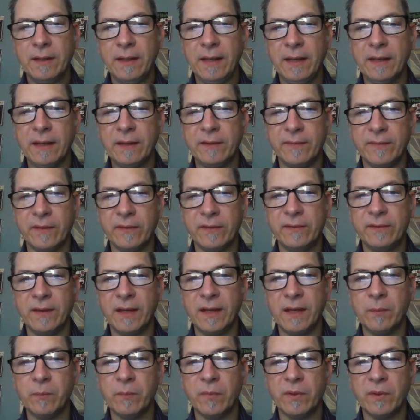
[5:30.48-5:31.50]
has the
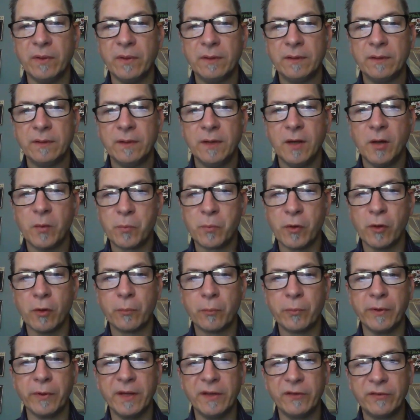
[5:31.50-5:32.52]
same
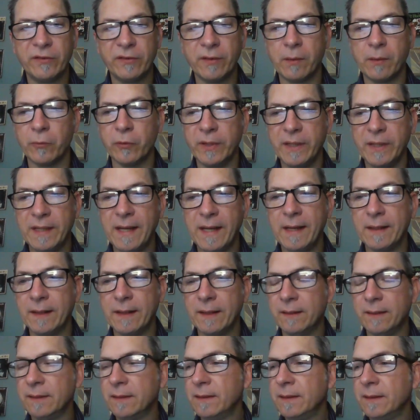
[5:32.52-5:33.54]
appropriate summary
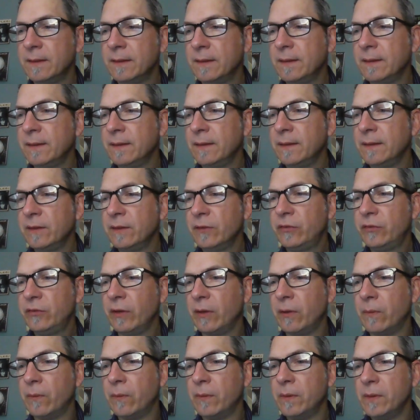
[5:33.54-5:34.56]
data.
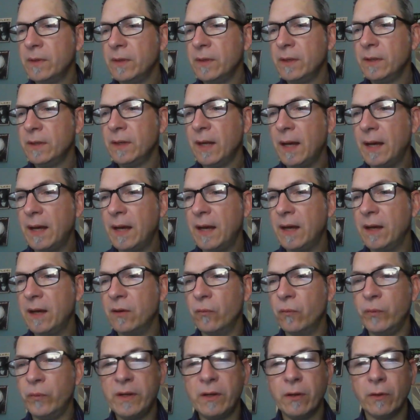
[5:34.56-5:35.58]
So
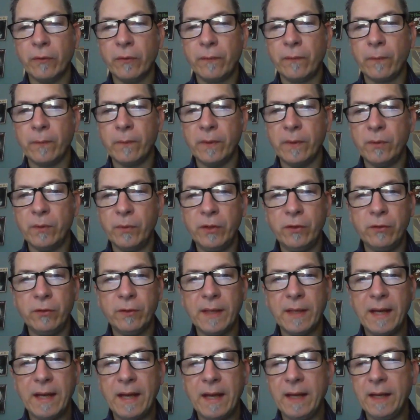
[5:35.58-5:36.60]
we go through and we do
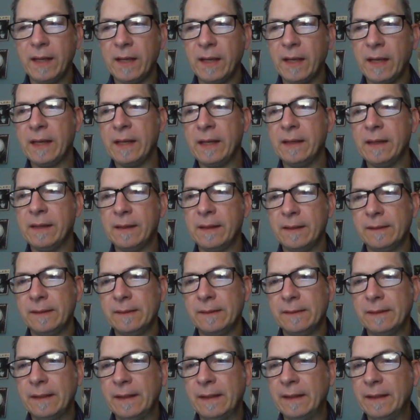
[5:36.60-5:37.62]
that, and
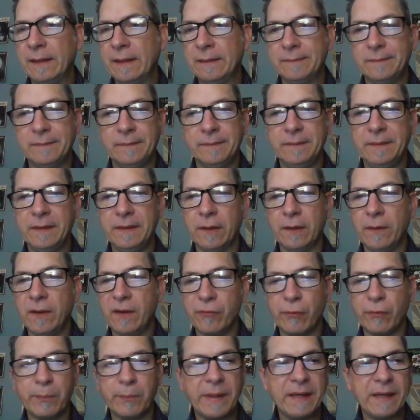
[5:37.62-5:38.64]

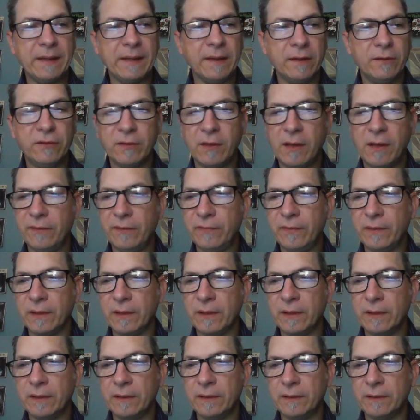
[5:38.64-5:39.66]
everybody lists off
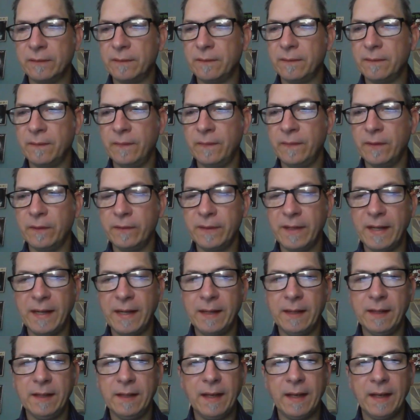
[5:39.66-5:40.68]
their
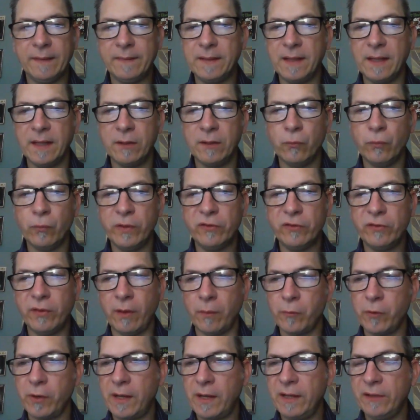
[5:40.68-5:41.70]
data. At the end, we
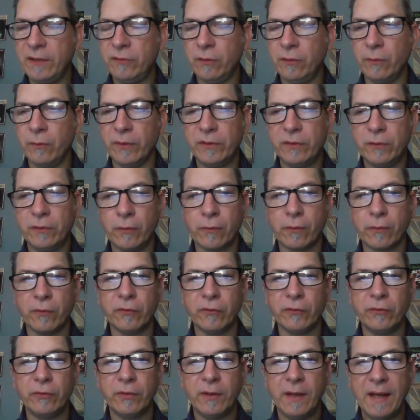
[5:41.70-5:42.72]
summarize it with
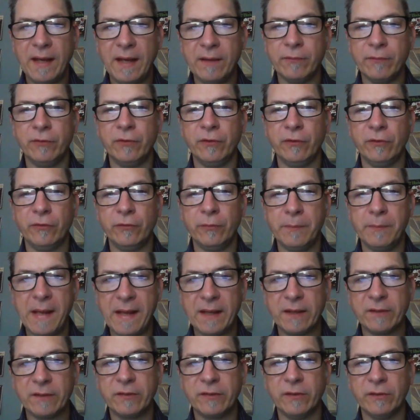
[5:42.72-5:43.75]
totals, averages,
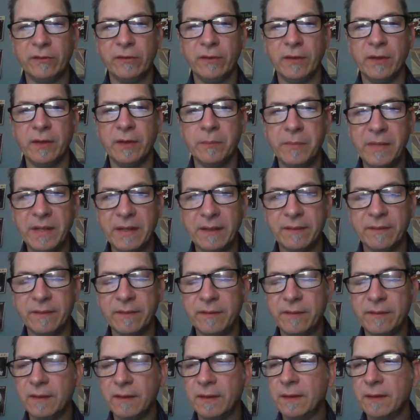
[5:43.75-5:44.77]
maxes, and
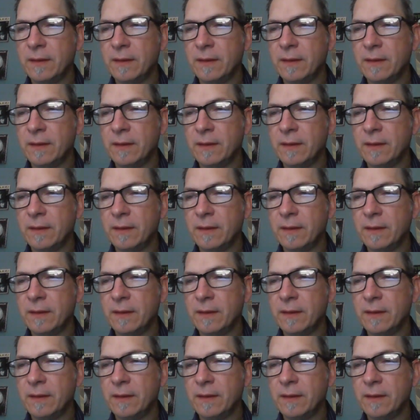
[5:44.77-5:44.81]
mins,